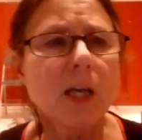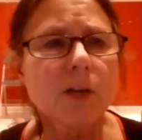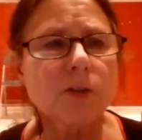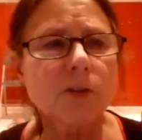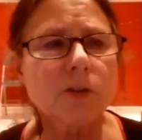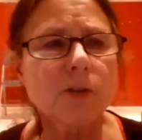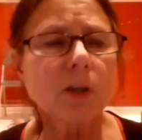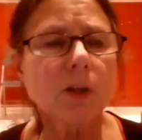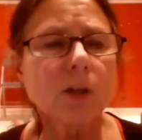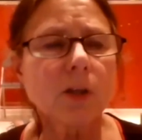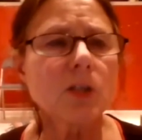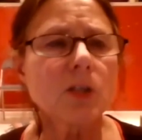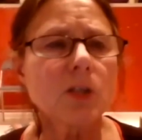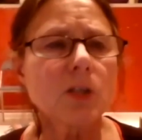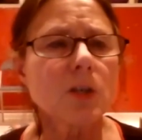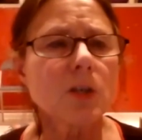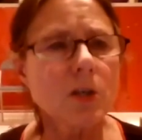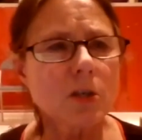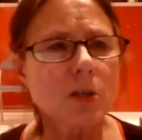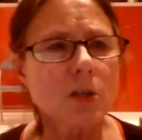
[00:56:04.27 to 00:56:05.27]
So you're going to
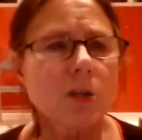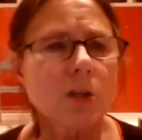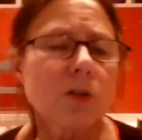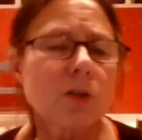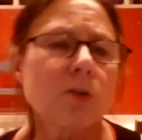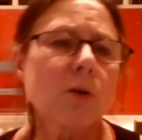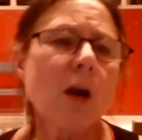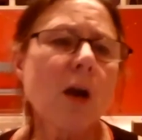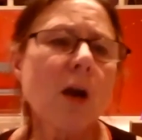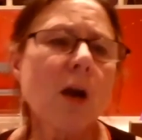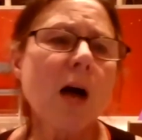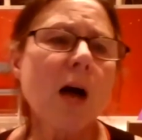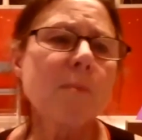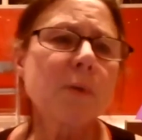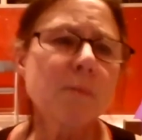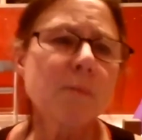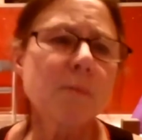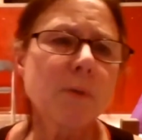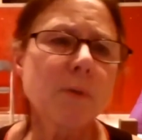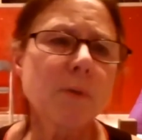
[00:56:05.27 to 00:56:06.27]
drop
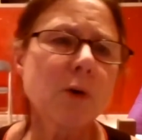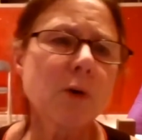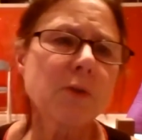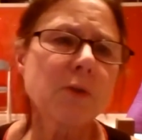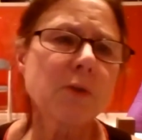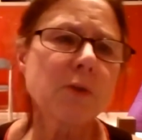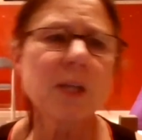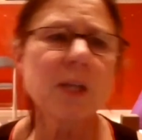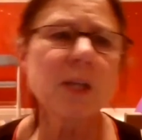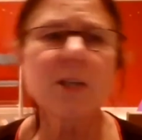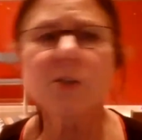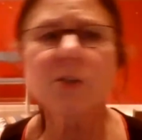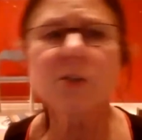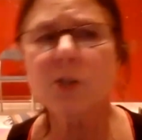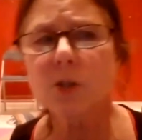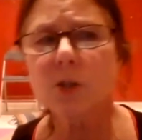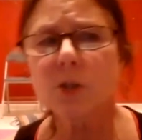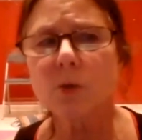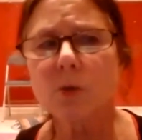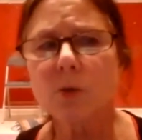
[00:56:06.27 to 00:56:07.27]
both your knees
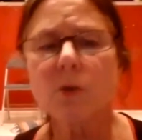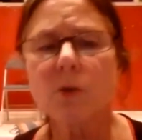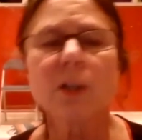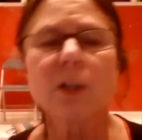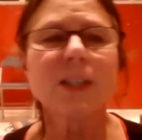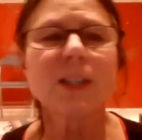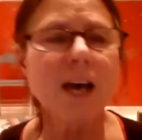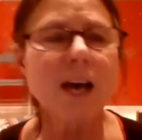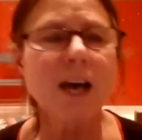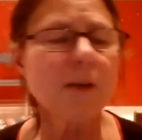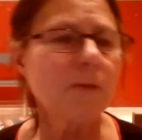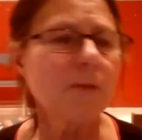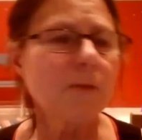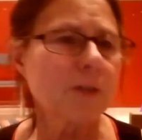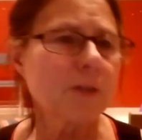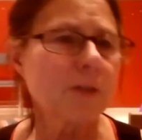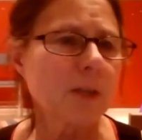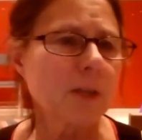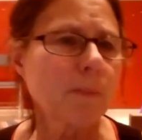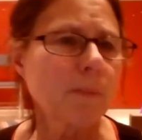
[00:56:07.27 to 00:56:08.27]
to the
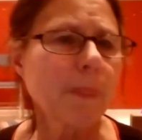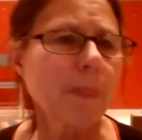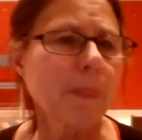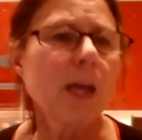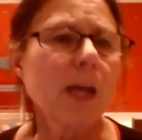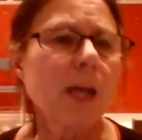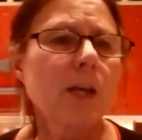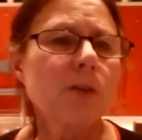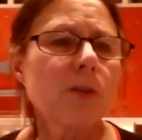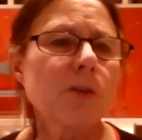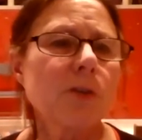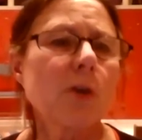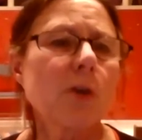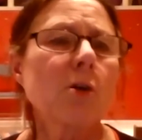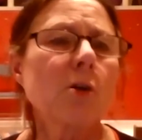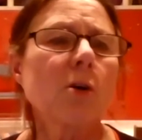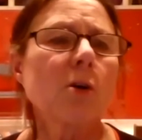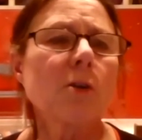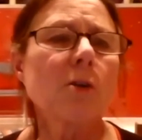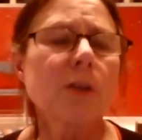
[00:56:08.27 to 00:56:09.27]
left. So
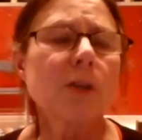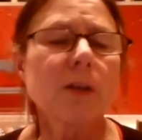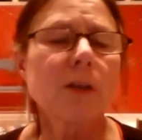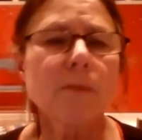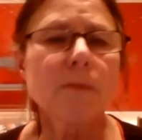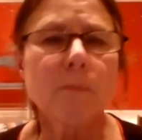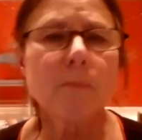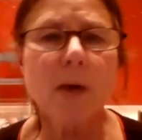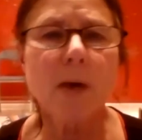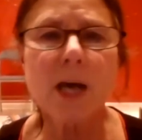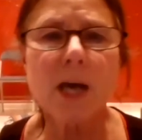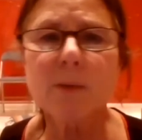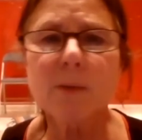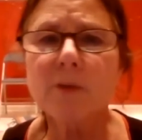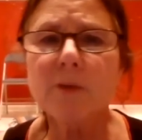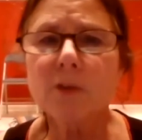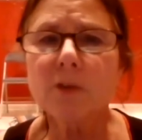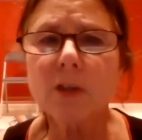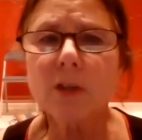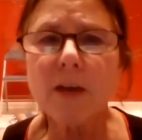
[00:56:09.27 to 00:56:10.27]
the bottom
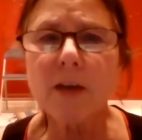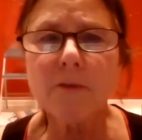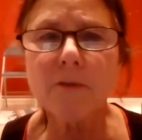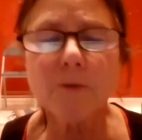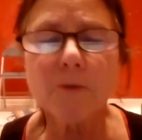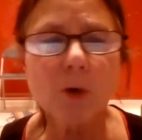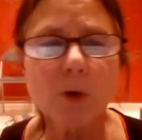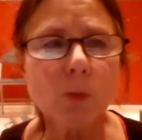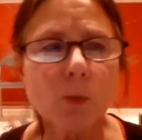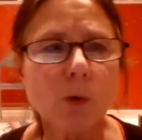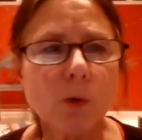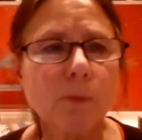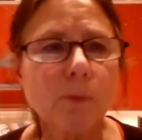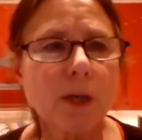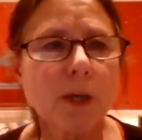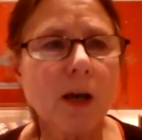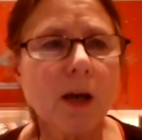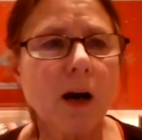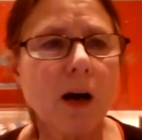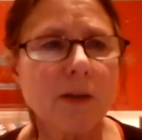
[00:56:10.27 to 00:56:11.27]
of your left foot will
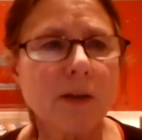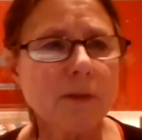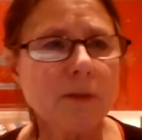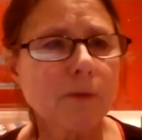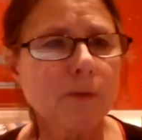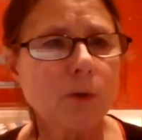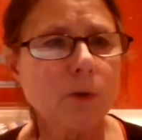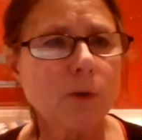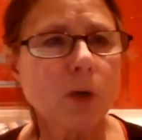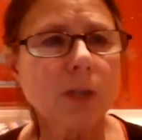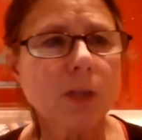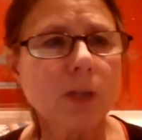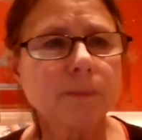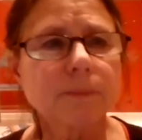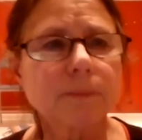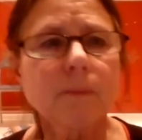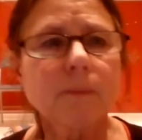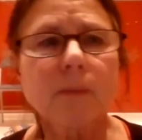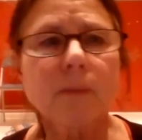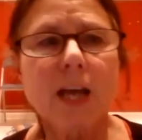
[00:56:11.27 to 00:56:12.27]
be on the floor,
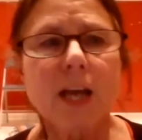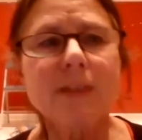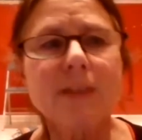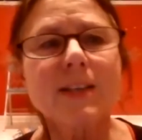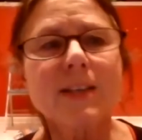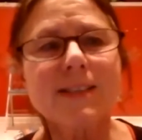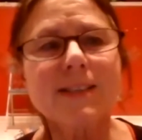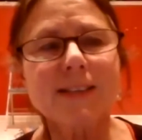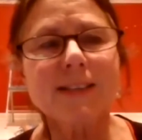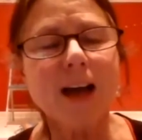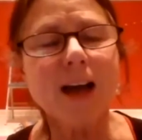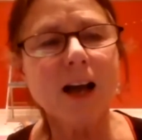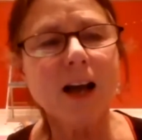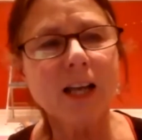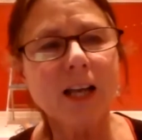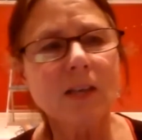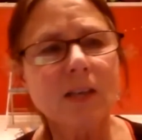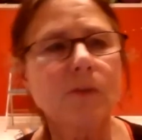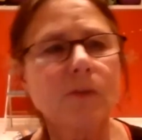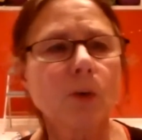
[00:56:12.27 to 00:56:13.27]
and the
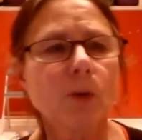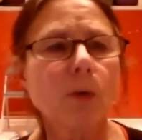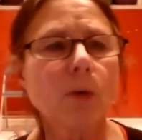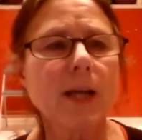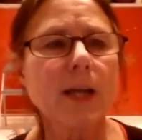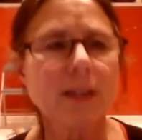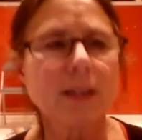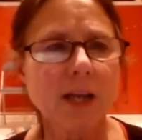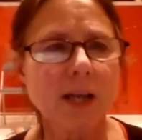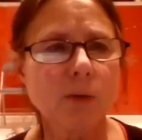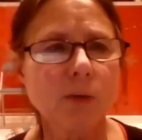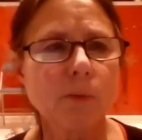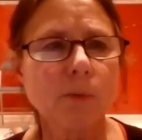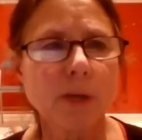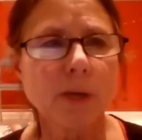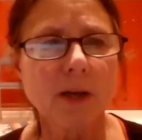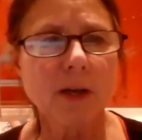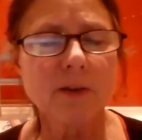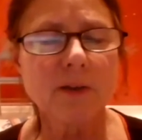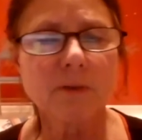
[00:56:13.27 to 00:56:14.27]
side of your right leg will
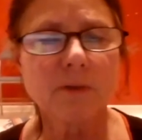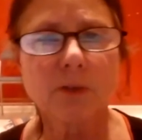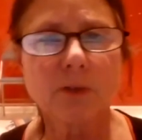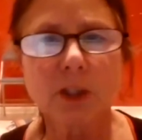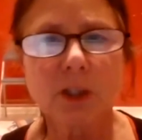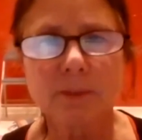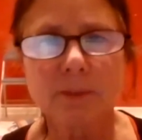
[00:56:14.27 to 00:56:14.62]
be on the floor.